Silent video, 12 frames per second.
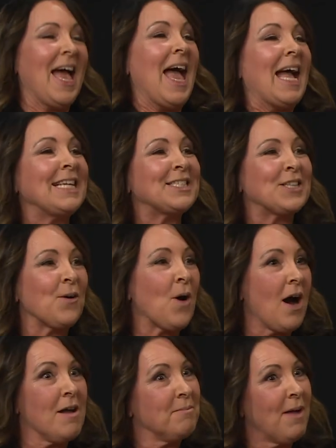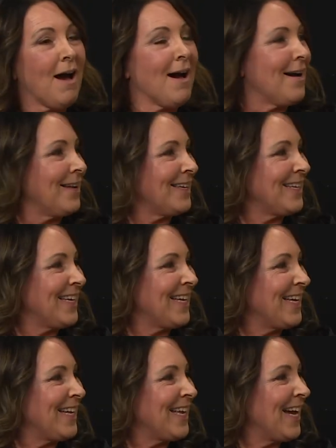and so I didn't not, have any
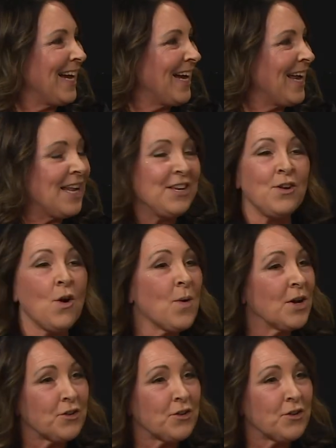entrepreneurship. No gene.